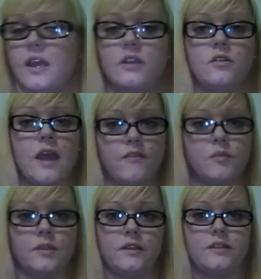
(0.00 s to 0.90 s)
And you'd have to
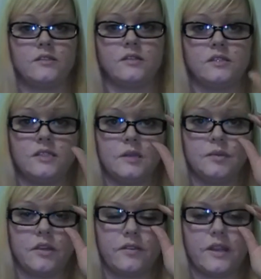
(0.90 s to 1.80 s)
play these on a CD
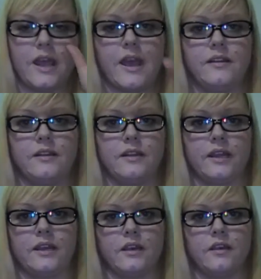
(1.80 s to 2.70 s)
player that had
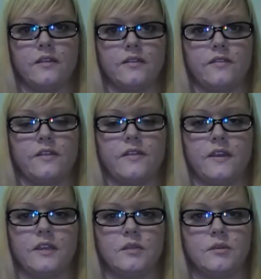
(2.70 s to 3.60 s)
like the
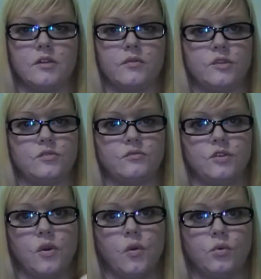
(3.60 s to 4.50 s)
thing in the middle which
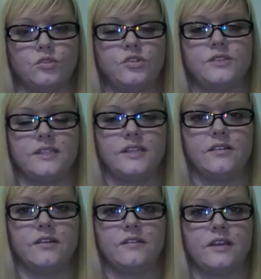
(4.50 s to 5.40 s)
would hold your CD
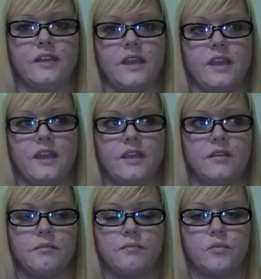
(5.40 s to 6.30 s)
on, like
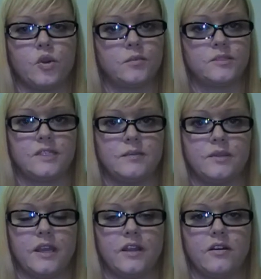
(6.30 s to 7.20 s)
a portable CD
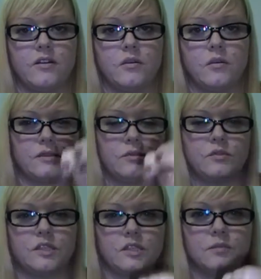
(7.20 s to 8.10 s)
player, something with
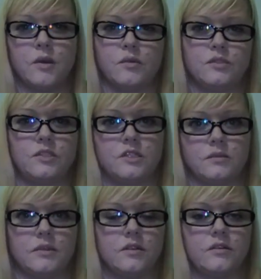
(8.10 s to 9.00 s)
a little post in the
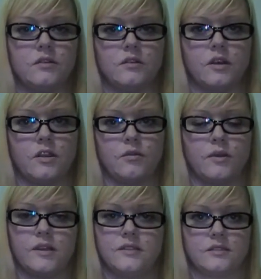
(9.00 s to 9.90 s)
middle,
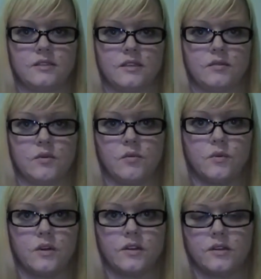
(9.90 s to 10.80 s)
otherwise it won't
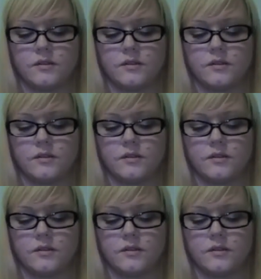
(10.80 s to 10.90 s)
work.